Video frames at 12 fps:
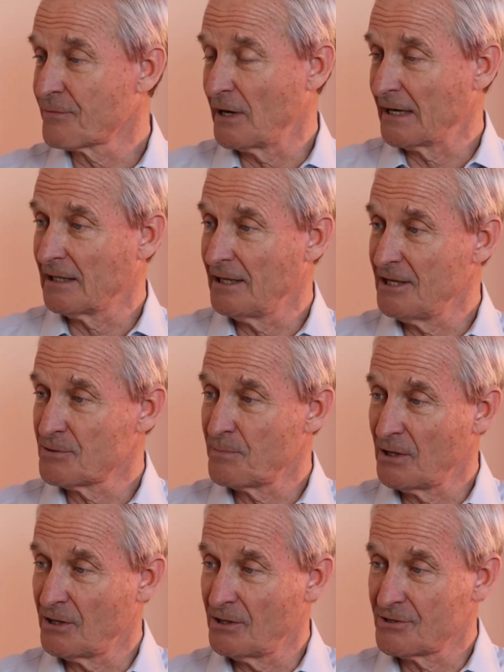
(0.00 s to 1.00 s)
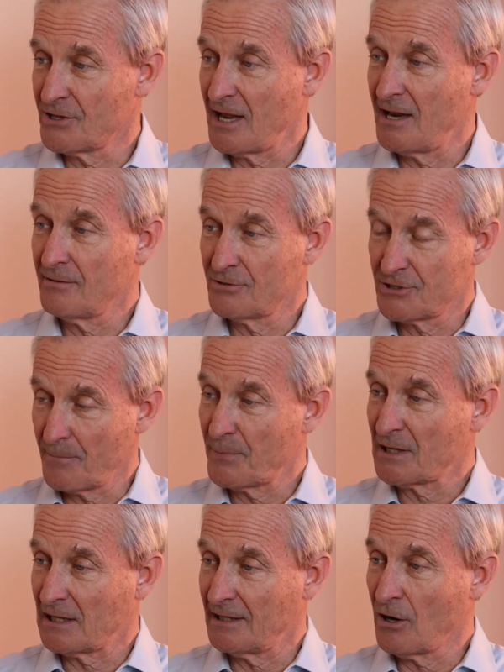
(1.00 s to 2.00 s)
frankly, is because they
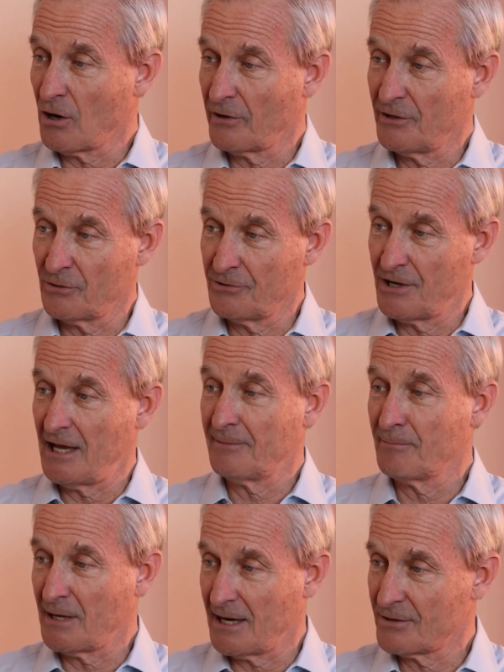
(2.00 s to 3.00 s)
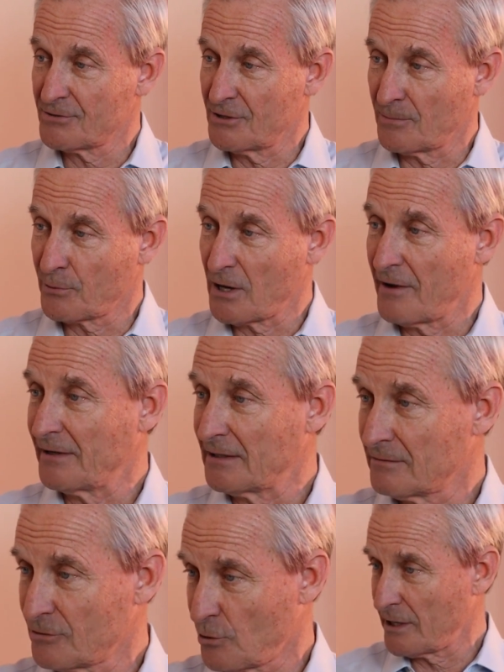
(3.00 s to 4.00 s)
typically are either debt buyers, they're private
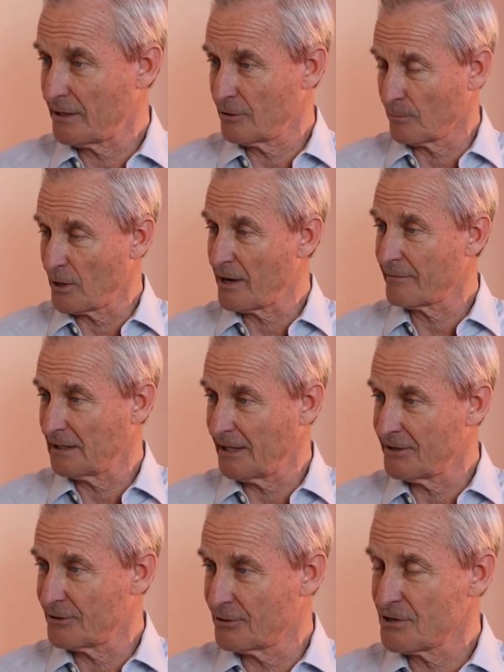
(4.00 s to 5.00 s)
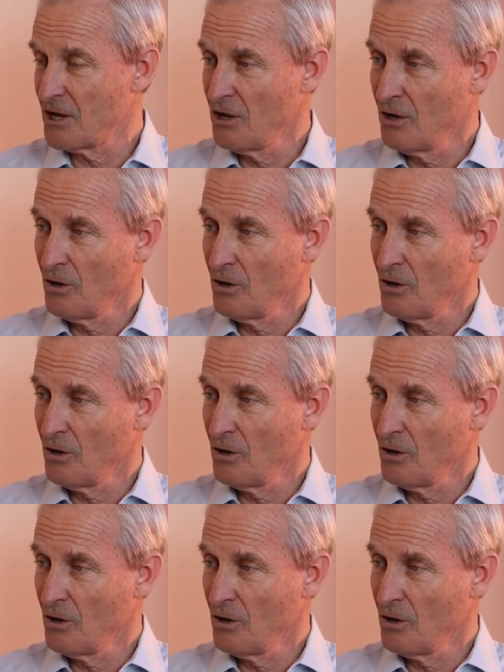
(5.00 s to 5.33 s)
credit, they're private lenders,